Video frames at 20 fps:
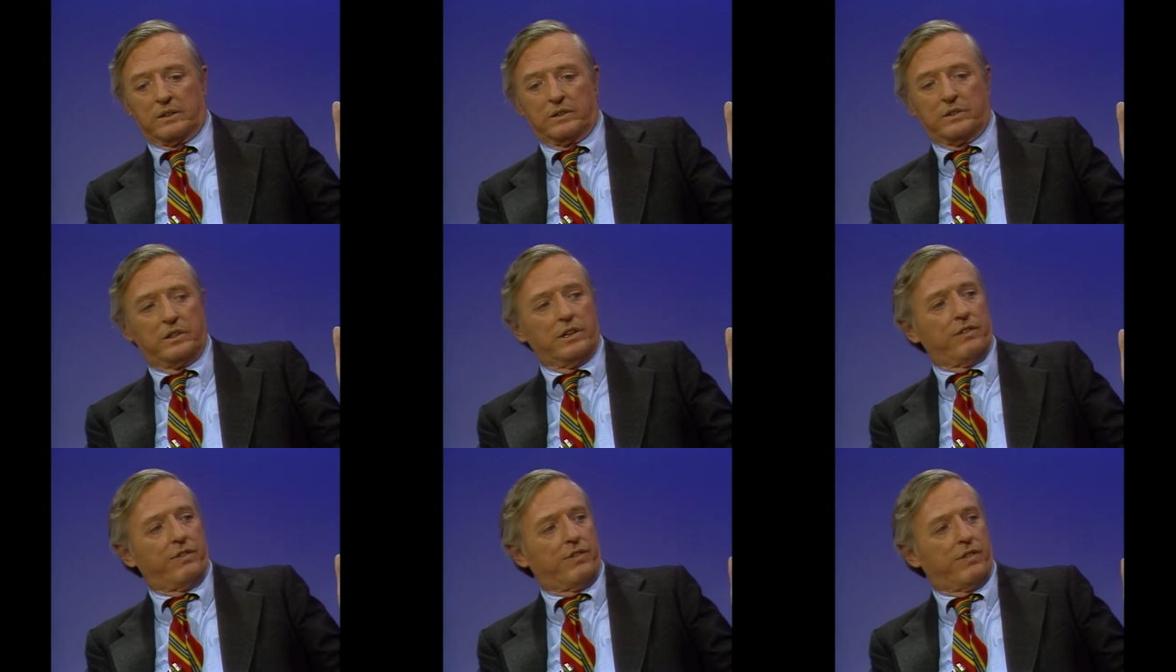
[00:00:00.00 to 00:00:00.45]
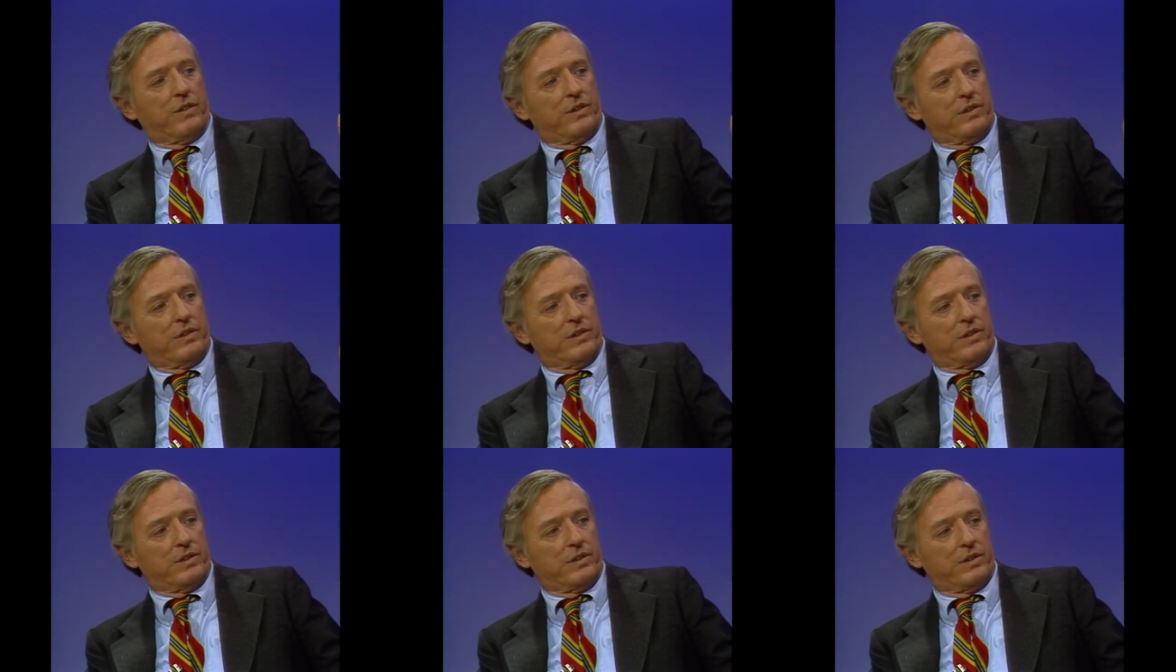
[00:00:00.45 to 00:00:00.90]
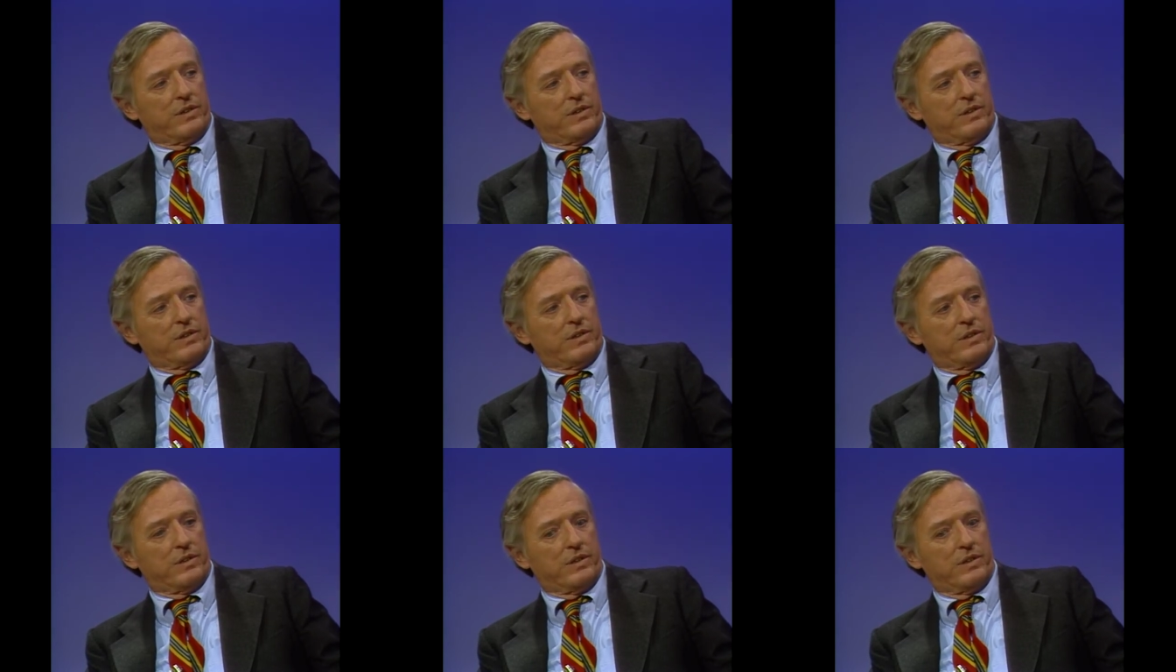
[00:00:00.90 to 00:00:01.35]

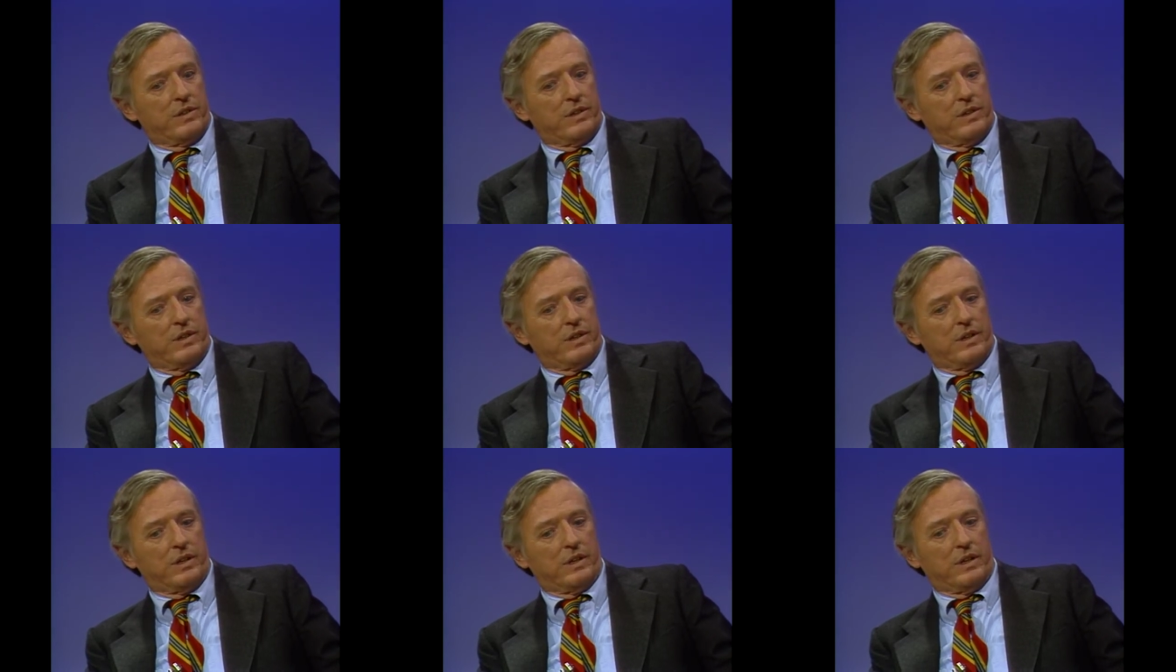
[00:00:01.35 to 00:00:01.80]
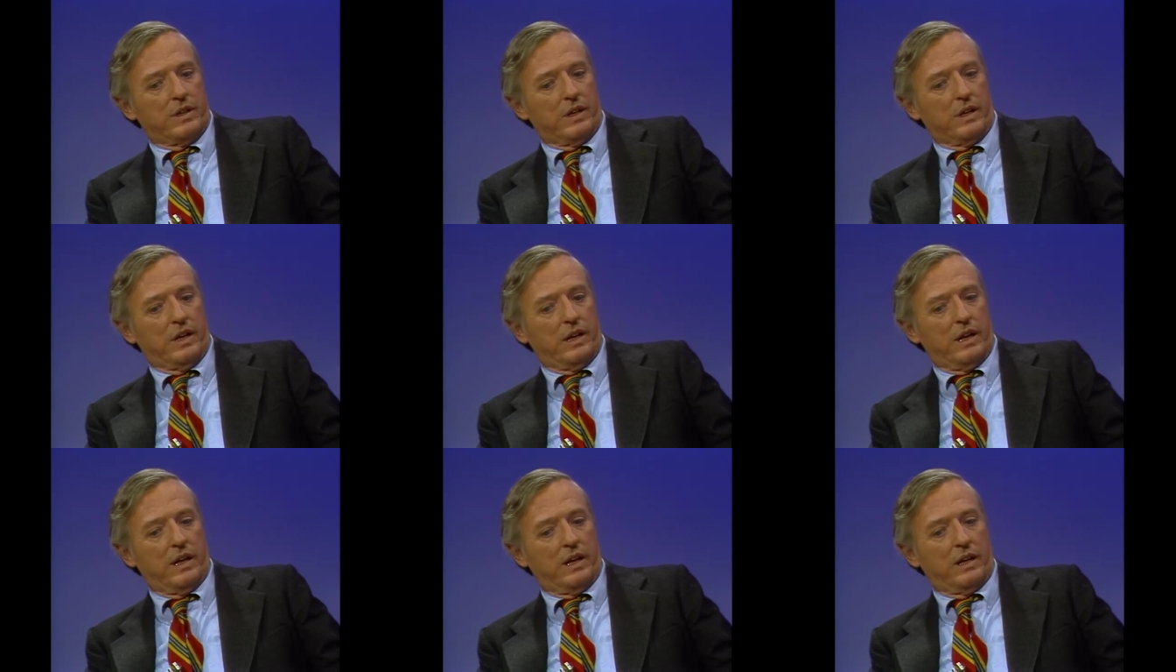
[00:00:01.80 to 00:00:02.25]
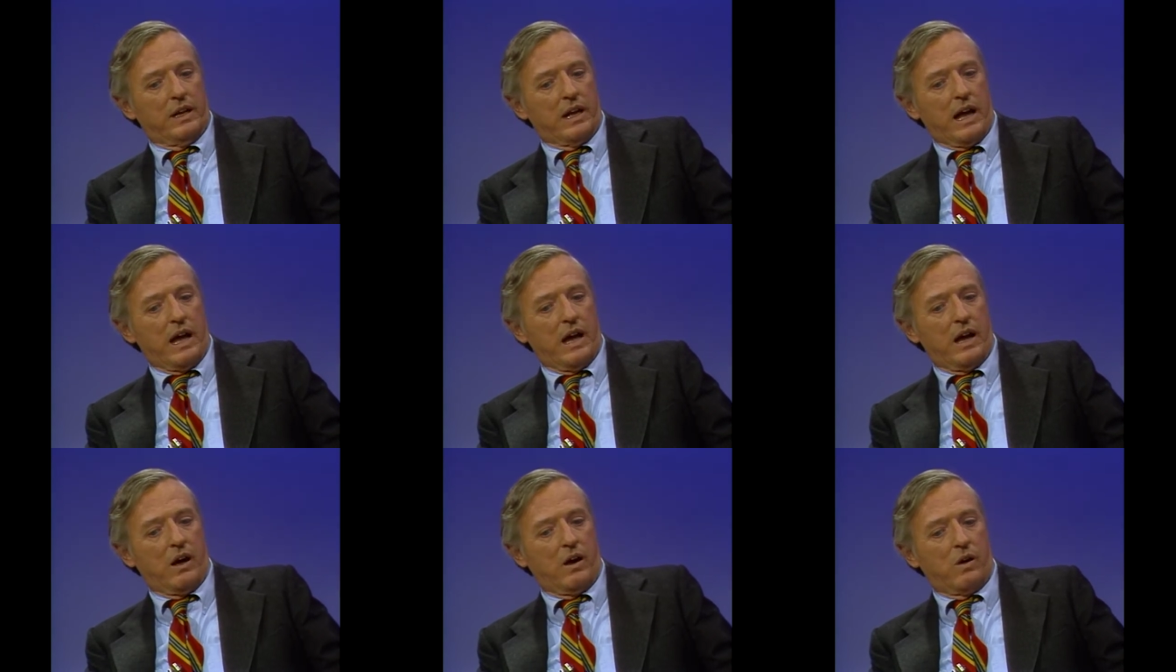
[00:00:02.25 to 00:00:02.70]
differences in
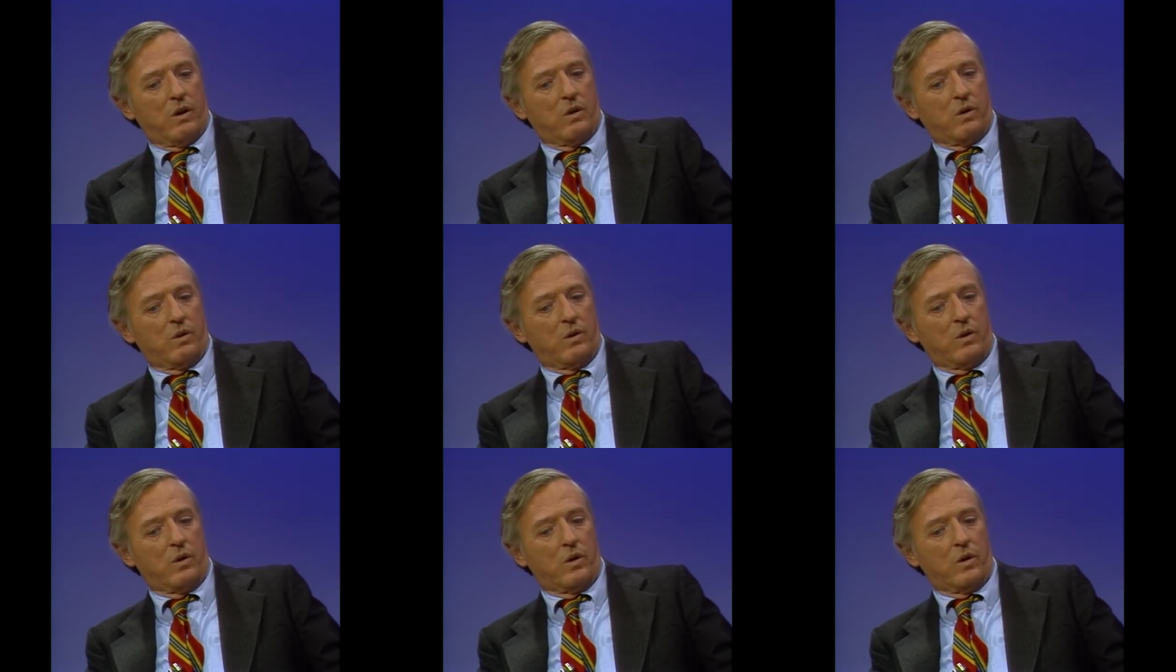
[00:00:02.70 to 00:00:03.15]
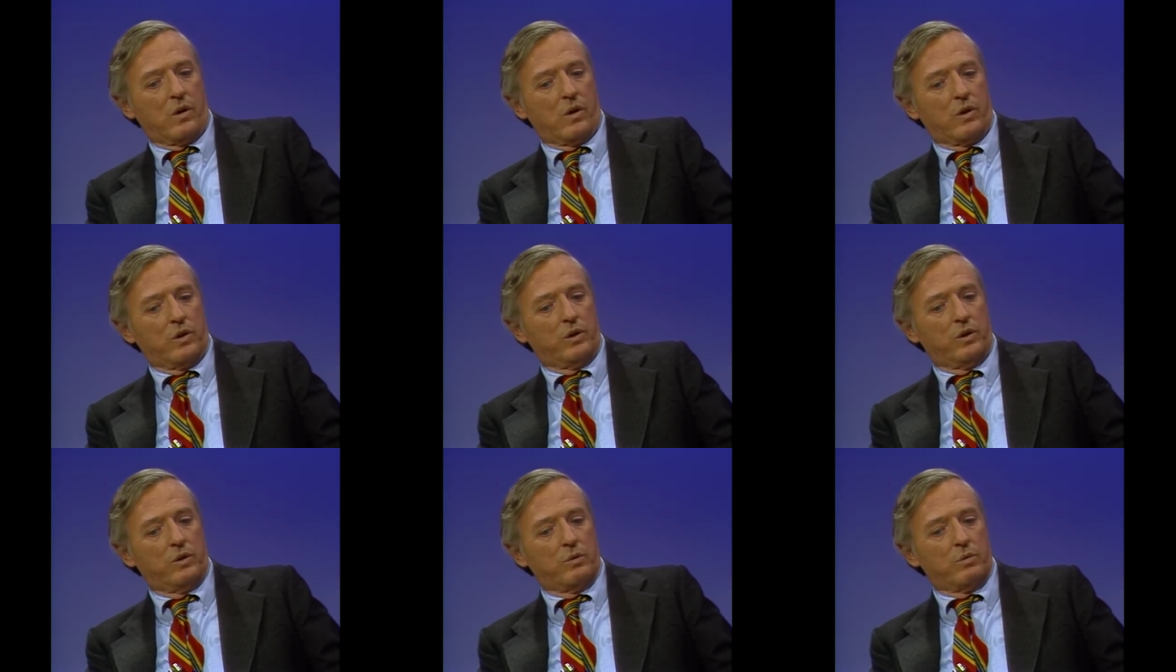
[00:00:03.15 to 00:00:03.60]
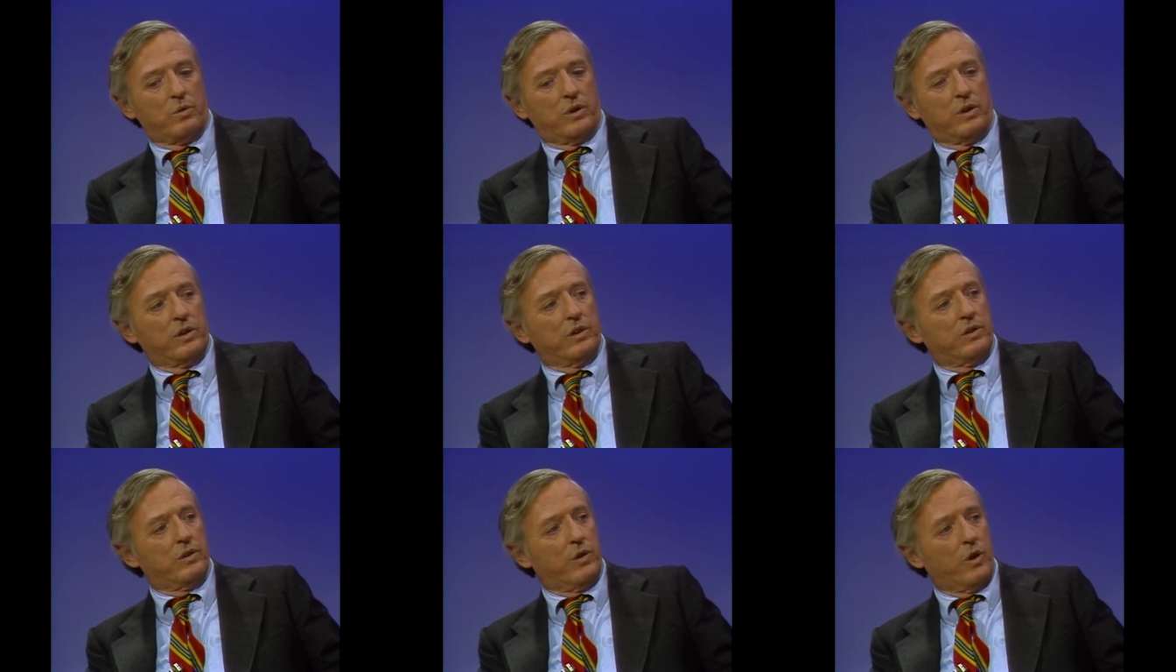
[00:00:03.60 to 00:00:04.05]
how you would
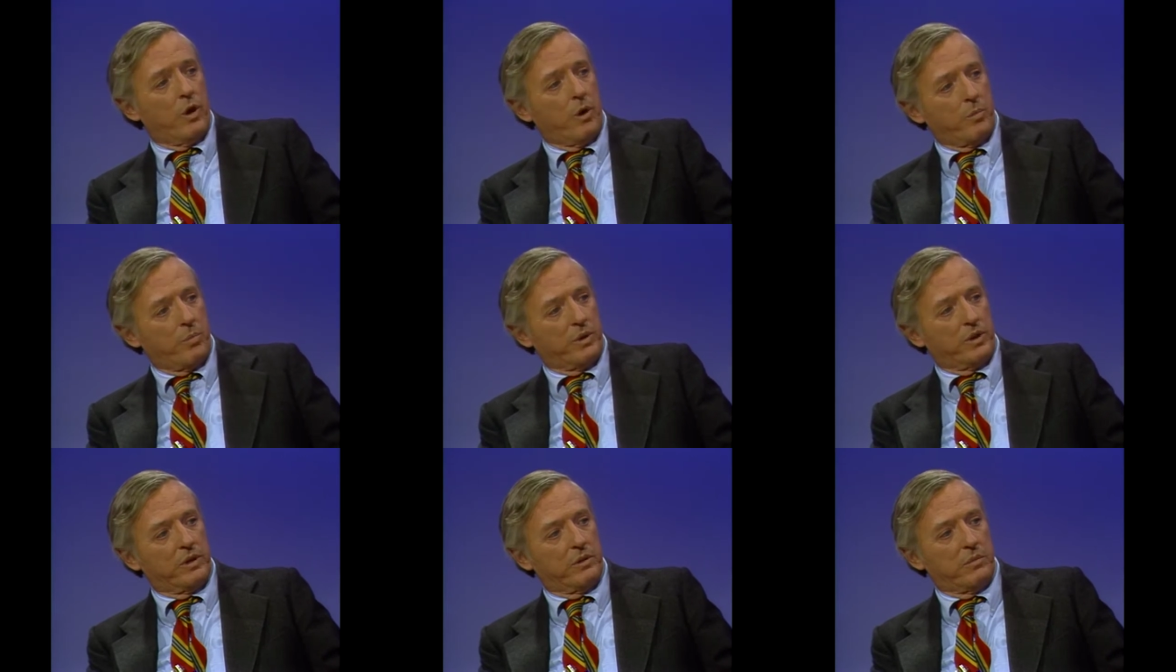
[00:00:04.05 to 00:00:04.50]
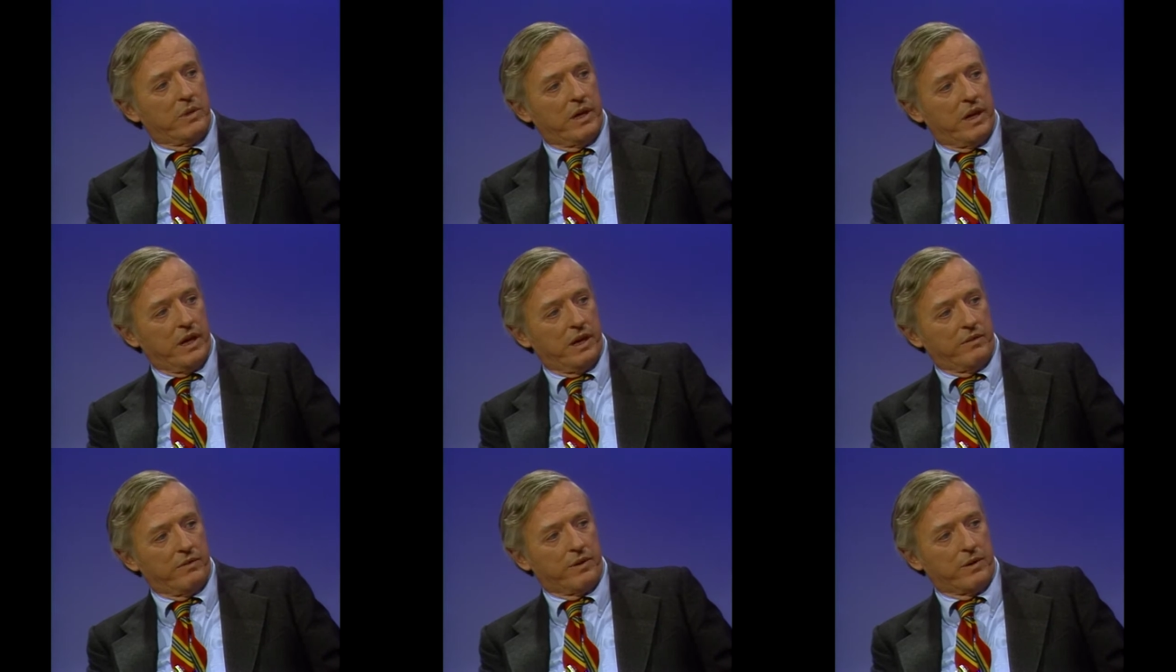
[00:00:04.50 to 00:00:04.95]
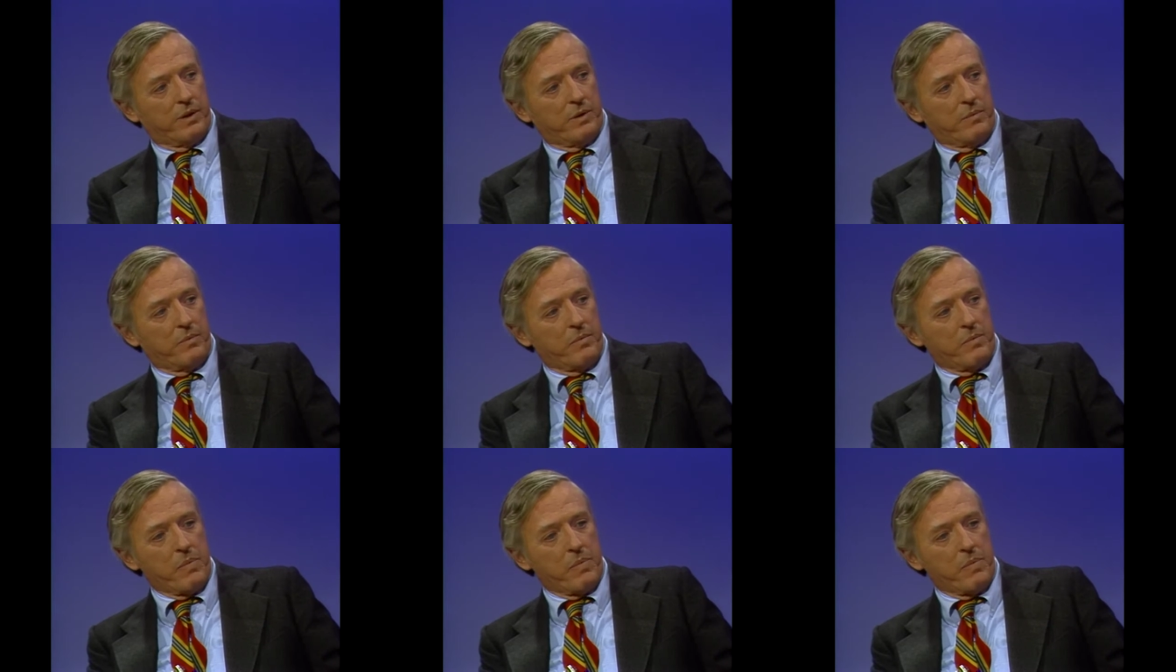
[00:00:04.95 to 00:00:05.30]
interpret the behavior